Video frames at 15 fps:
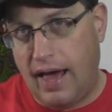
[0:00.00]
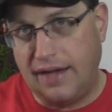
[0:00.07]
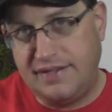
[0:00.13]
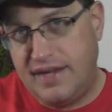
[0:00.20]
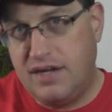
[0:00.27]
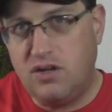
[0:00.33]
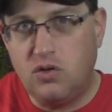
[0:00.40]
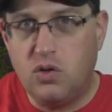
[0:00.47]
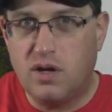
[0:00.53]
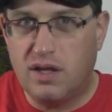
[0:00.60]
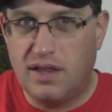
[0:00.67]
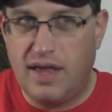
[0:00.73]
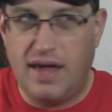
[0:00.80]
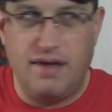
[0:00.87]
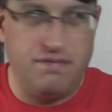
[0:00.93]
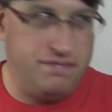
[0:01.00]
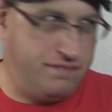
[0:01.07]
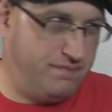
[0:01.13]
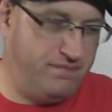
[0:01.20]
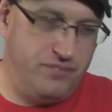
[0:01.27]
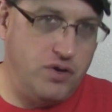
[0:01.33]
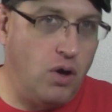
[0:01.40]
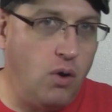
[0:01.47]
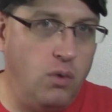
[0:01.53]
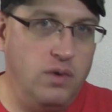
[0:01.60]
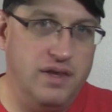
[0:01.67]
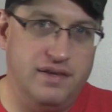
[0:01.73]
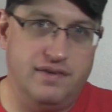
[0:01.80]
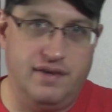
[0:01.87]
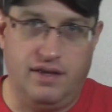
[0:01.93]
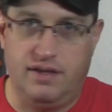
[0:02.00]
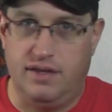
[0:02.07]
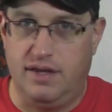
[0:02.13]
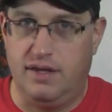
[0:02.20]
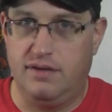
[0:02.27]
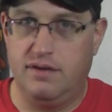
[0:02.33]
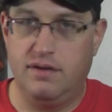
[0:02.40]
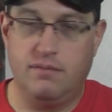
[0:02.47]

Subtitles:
I tend to look at life holistically.